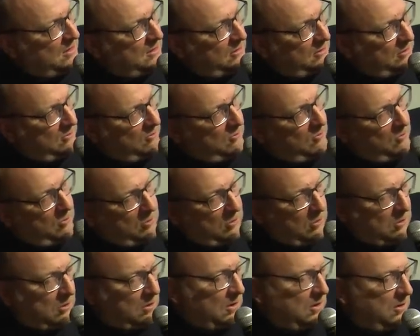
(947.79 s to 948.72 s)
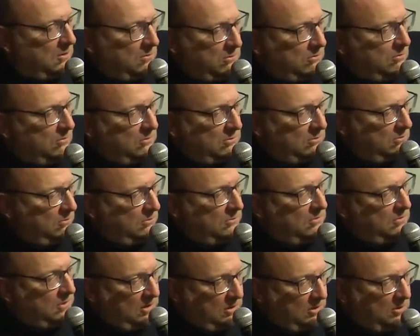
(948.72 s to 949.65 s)
The war,
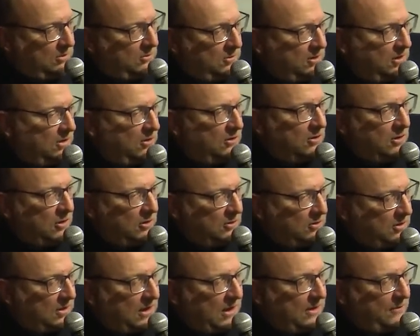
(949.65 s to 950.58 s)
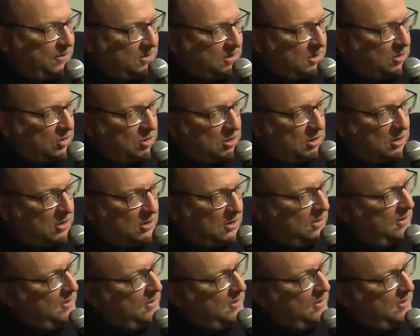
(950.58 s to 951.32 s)
did not have such a